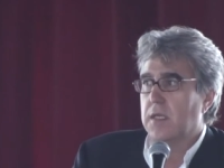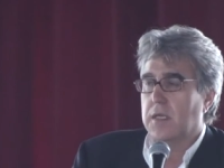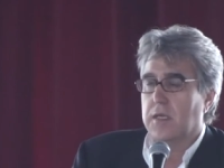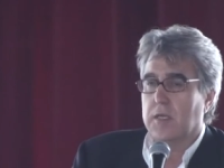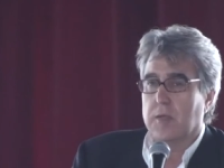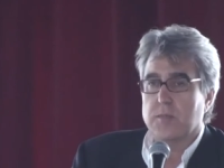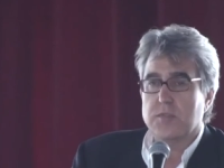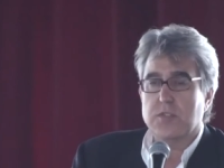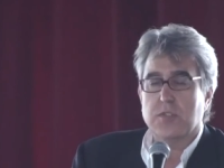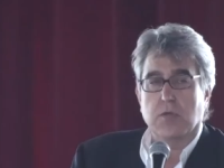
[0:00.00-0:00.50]

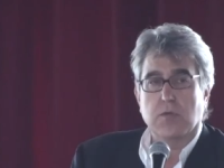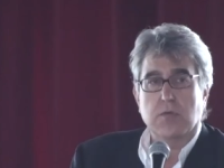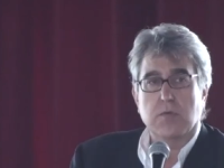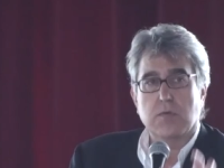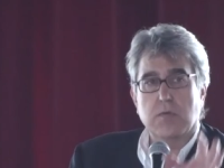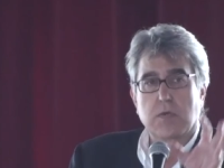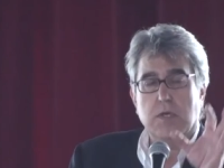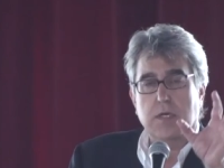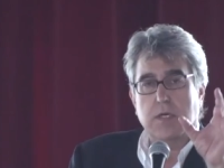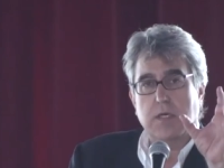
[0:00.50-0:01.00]
Um,
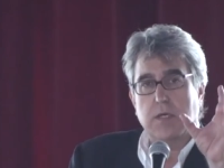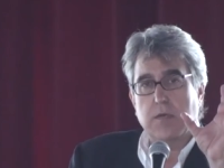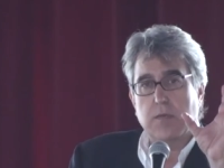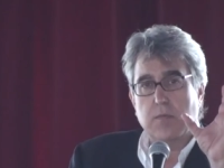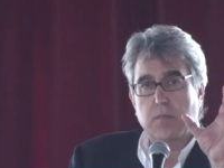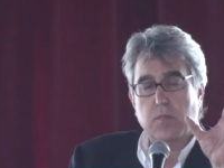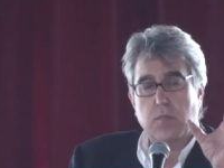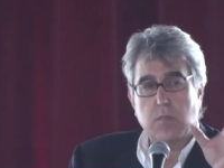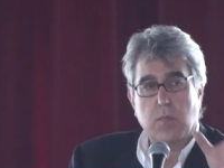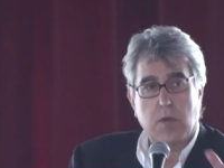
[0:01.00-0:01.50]
so
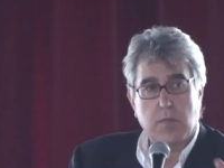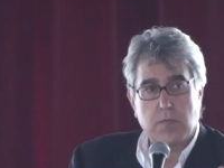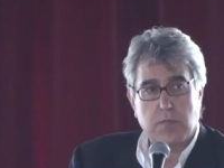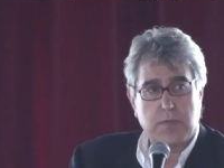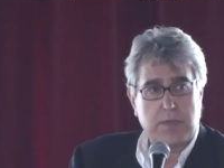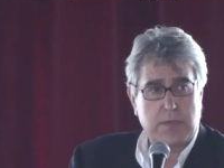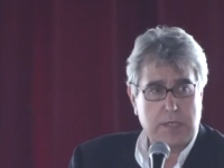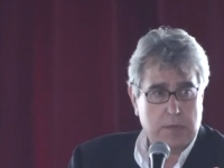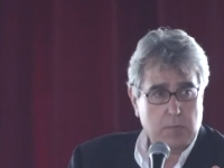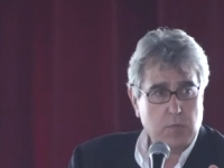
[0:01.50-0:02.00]
uh,
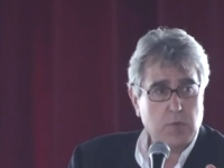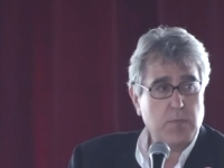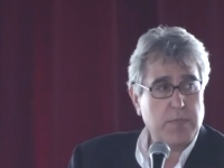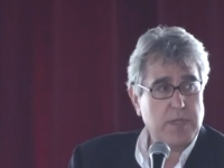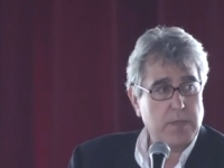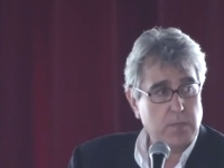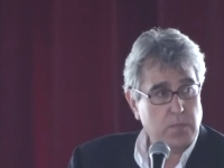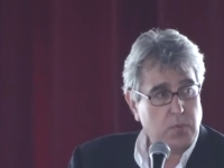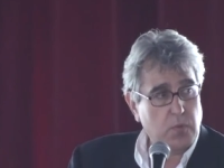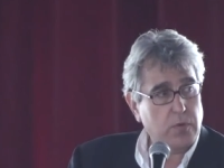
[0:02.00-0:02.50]
that will
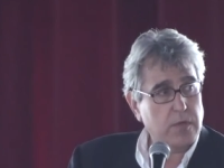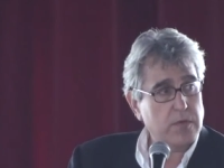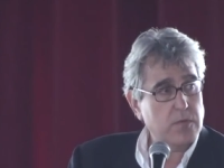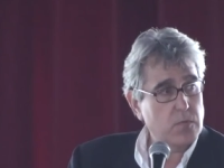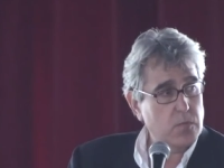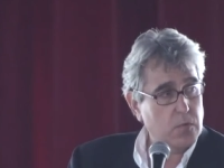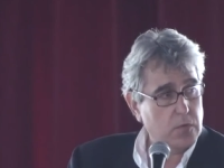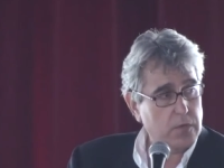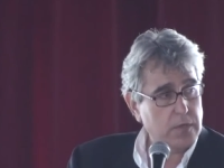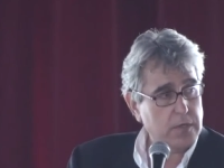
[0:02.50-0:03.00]
be
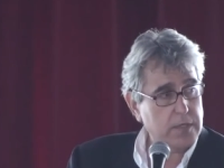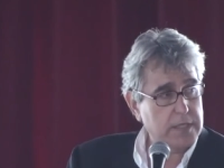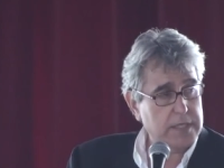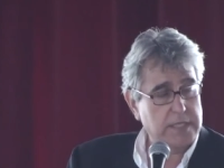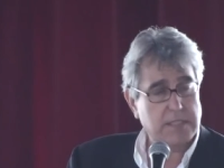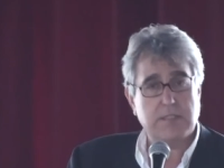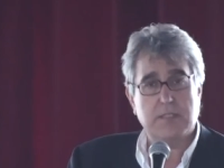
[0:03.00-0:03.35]
important work.